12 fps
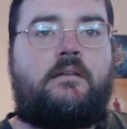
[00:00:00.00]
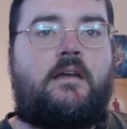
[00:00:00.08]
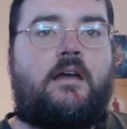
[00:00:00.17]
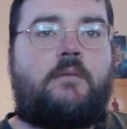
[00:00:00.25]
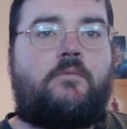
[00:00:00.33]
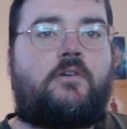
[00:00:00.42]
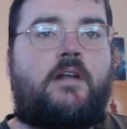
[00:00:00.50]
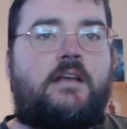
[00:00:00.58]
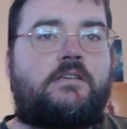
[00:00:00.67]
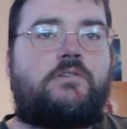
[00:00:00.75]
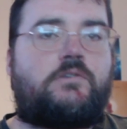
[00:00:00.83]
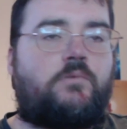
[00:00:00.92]
I'm not going to
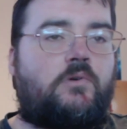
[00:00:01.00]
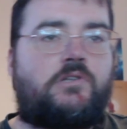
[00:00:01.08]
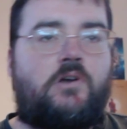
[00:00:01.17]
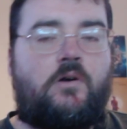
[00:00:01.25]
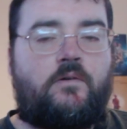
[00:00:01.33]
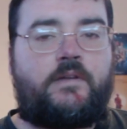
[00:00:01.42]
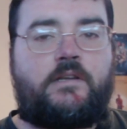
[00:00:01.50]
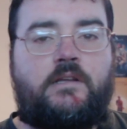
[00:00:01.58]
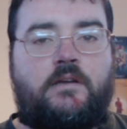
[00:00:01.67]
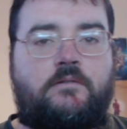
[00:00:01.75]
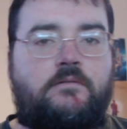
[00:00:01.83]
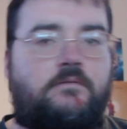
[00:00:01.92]
ask you to watch the whole
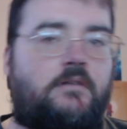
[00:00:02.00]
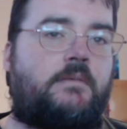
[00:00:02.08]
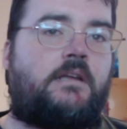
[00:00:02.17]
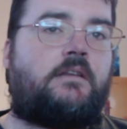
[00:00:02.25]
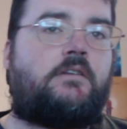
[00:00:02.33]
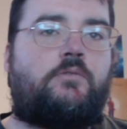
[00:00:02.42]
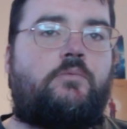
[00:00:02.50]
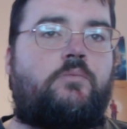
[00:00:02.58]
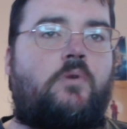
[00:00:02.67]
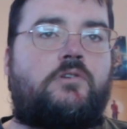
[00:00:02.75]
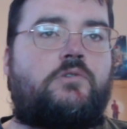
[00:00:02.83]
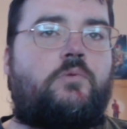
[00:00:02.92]
video. I mean, you
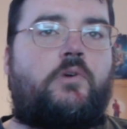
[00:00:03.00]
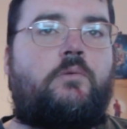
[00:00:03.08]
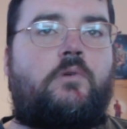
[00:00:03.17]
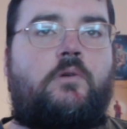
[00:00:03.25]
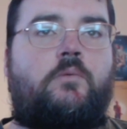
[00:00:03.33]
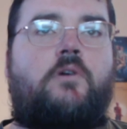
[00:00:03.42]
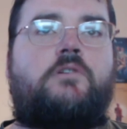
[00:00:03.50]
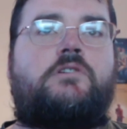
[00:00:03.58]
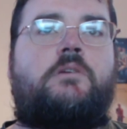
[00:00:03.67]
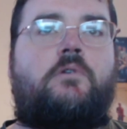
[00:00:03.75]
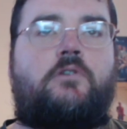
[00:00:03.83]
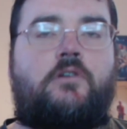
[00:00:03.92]
watch what you want to watch.
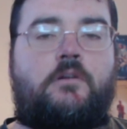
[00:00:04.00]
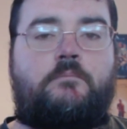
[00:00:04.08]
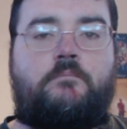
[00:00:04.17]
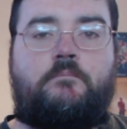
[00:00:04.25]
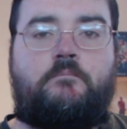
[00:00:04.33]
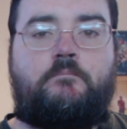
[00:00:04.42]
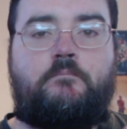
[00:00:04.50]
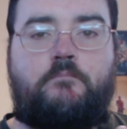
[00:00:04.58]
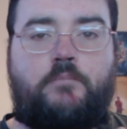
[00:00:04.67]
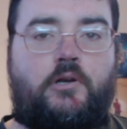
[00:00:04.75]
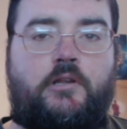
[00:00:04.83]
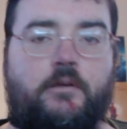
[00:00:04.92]
I'm not going to
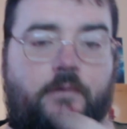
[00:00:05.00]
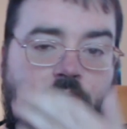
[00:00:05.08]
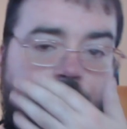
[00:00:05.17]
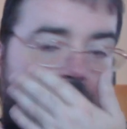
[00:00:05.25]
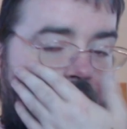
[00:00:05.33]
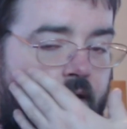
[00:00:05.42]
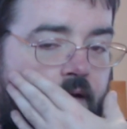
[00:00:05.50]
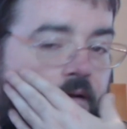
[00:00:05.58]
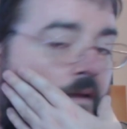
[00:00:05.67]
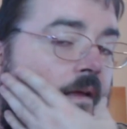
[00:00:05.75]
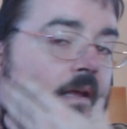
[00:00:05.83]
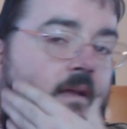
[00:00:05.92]
bully you into anything.
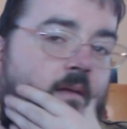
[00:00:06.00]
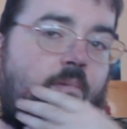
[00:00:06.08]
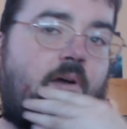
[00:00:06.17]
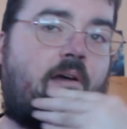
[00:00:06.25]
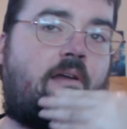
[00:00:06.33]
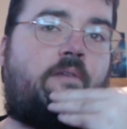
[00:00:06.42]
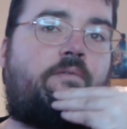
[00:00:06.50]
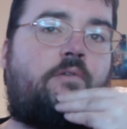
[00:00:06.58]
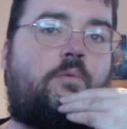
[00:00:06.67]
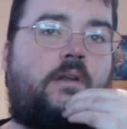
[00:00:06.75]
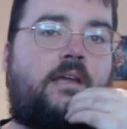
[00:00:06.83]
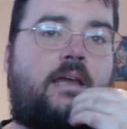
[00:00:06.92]
But if you
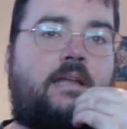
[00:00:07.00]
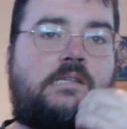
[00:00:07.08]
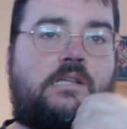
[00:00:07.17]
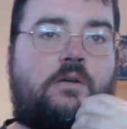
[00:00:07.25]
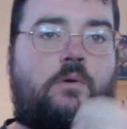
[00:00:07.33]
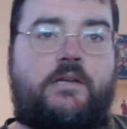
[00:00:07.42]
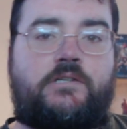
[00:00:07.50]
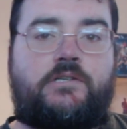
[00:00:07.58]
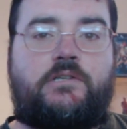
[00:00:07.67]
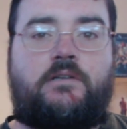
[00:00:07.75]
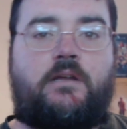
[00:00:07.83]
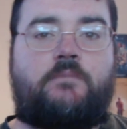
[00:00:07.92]
want to get to the
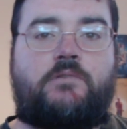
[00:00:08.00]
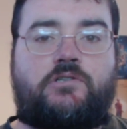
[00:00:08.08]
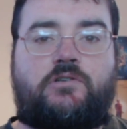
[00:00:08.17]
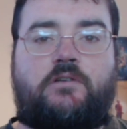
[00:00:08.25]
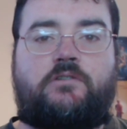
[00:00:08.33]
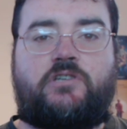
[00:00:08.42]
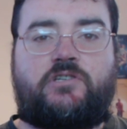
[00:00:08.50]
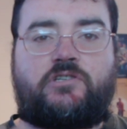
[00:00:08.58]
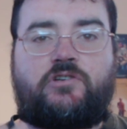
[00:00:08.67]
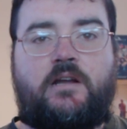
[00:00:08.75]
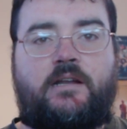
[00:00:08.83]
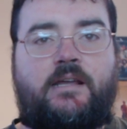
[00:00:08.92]
question, I'm just
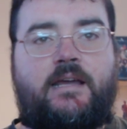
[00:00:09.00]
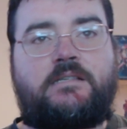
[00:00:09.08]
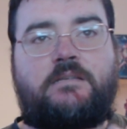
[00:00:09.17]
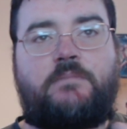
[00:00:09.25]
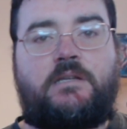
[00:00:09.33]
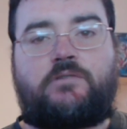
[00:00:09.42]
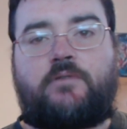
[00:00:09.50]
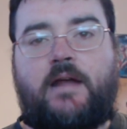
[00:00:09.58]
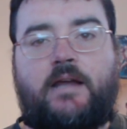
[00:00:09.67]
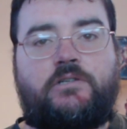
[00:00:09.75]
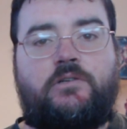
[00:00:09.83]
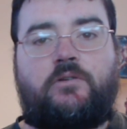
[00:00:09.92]
trying to get some
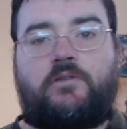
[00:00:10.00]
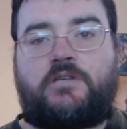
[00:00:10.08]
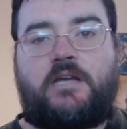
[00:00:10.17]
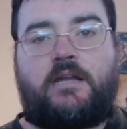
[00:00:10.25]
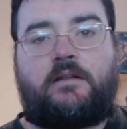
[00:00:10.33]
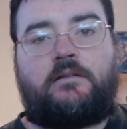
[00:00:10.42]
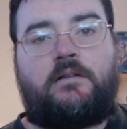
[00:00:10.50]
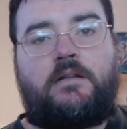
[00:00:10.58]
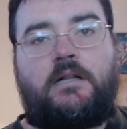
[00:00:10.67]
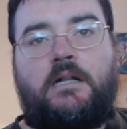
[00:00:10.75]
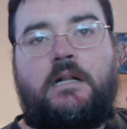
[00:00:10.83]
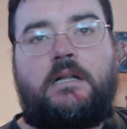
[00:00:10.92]
interaction on the channel.
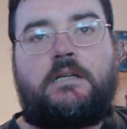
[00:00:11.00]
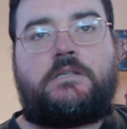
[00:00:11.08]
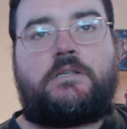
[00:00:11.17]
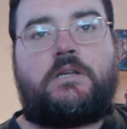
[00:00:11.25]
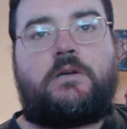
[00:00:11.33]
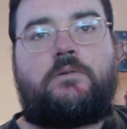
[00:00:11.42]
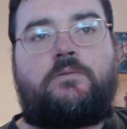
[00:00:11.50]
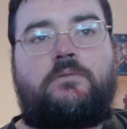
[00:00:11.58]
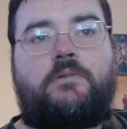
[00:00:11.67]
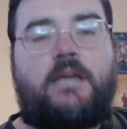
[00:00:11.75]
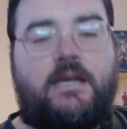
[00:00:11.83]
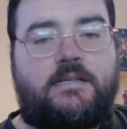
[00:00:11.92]
So,
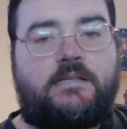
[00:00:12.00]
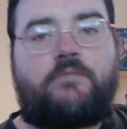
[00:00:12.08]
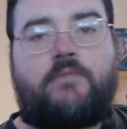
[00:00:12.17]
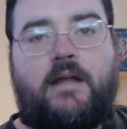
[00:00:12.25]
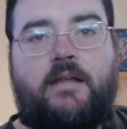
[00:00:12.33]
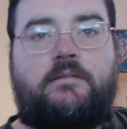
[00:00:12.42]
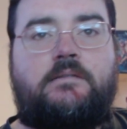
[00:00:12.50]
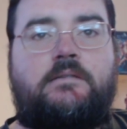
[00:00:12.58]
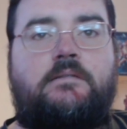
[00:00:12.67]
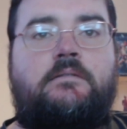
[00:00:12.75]
yes, I rant.